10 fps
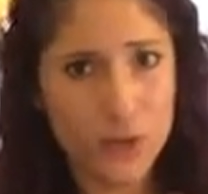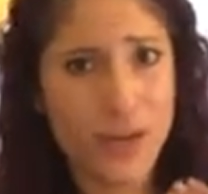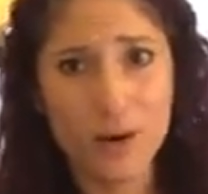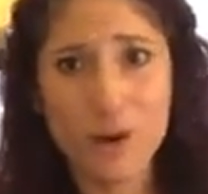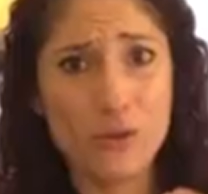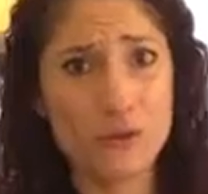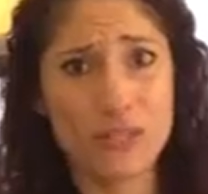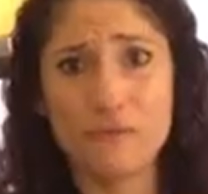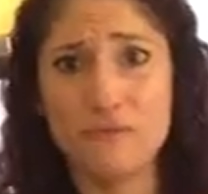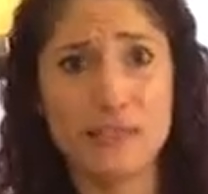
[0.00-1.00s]
You get all those
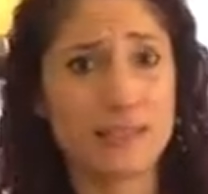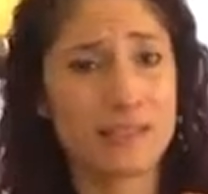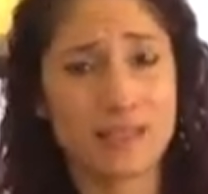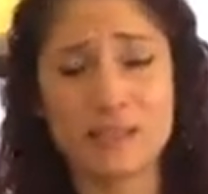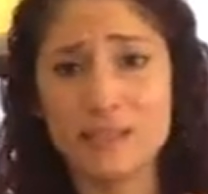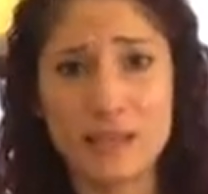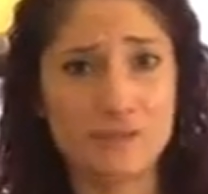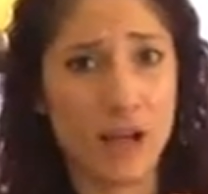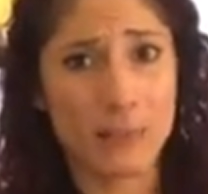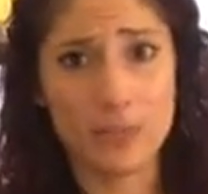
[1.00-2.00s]
same feelings and the
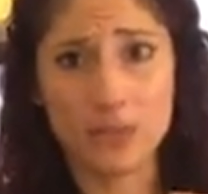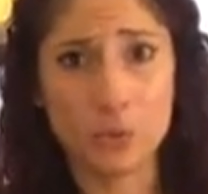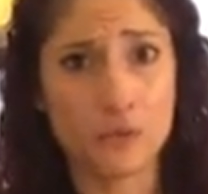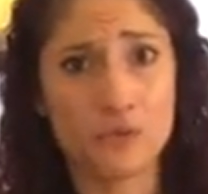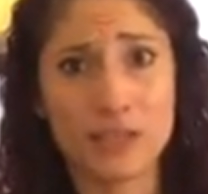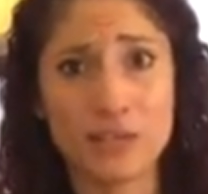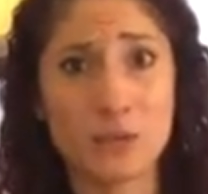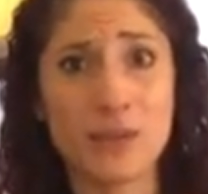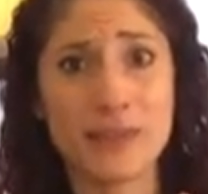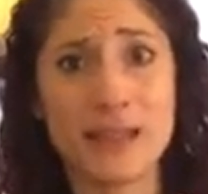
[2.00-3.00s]
same vibes that you were
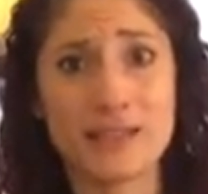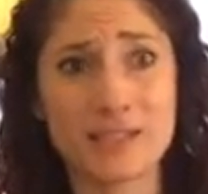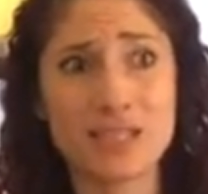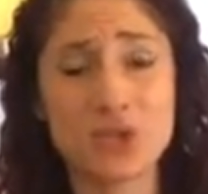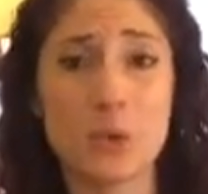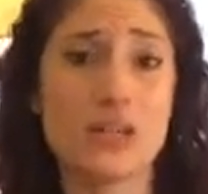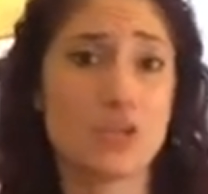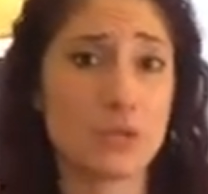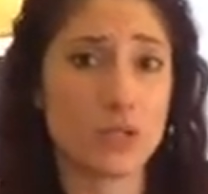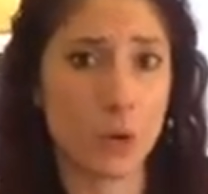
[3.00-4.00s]
feeling when that
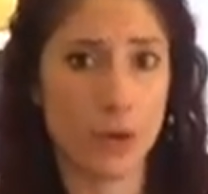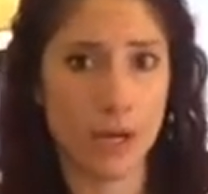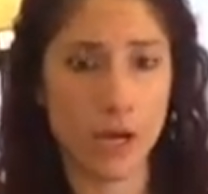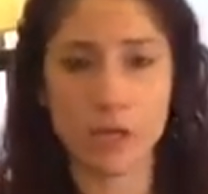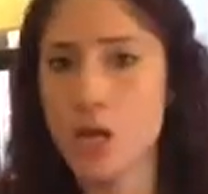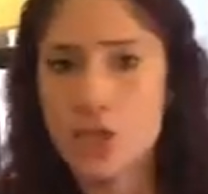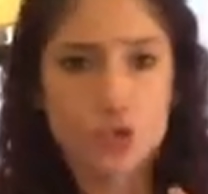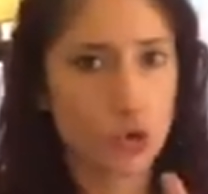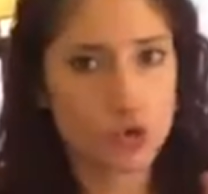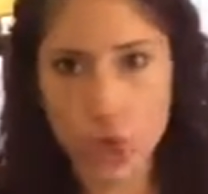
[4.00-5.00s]
situation was going on.
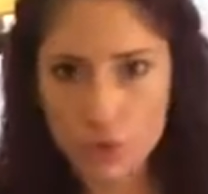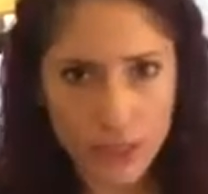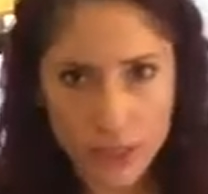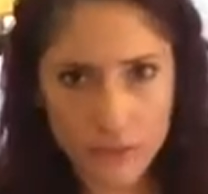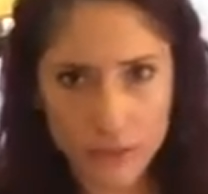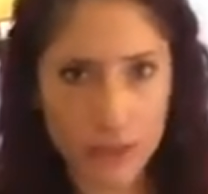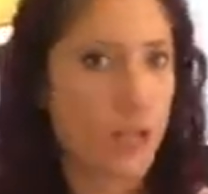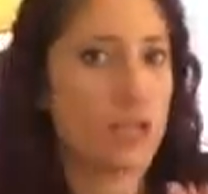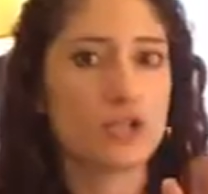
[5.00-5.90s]
So don't relive it.